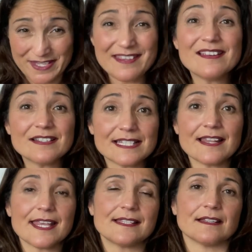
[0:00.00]
years
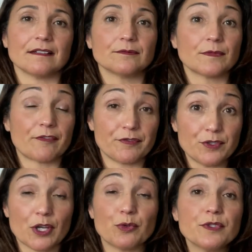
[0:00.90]
later, a,
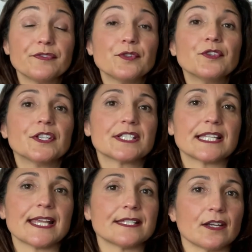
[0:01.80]
few, a good few
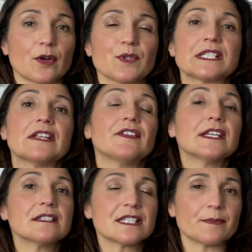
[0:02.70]
years later, I was
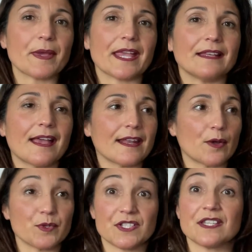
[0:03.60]
living in Spain and
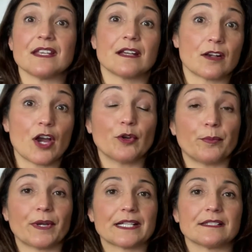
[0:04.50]
I was seeing a
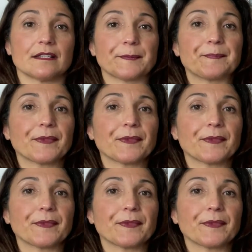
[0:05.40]
chiropractor